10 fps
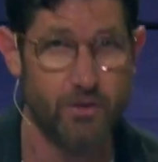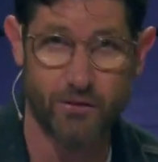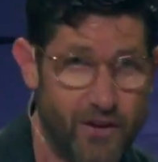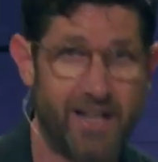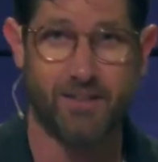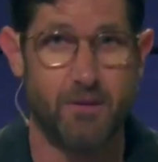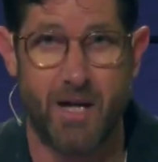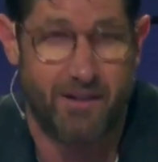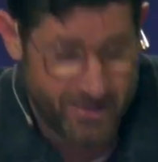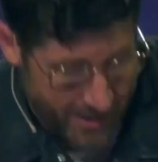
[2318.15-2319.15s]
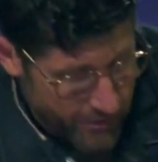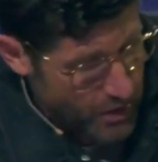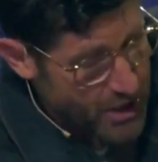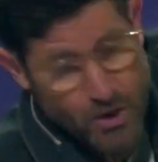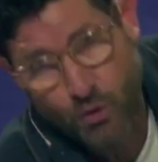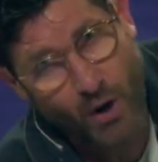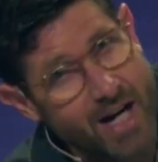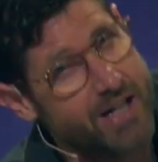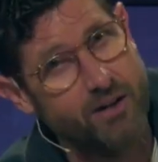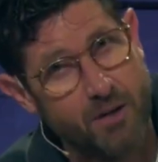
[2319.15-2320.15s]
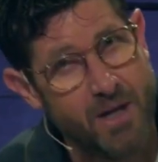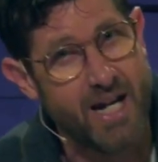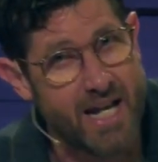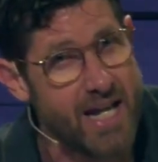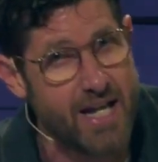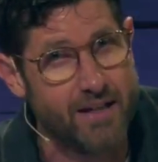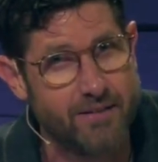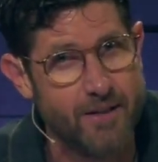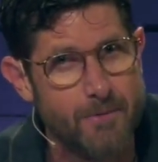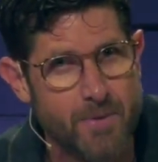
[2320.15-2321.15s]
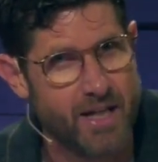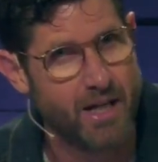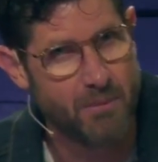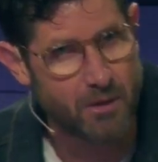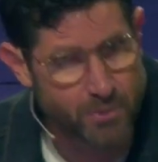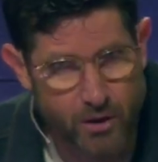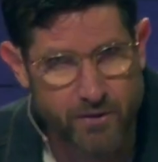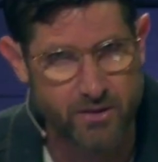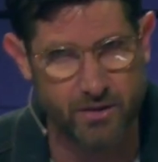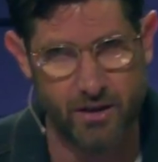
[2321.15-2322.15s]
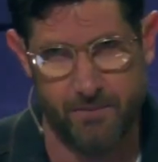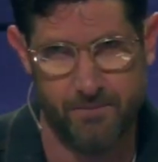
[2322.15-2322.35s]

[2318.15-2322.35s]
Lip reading: the fact of the matter is everything is right here in my hands, and I'm going to prove it to you.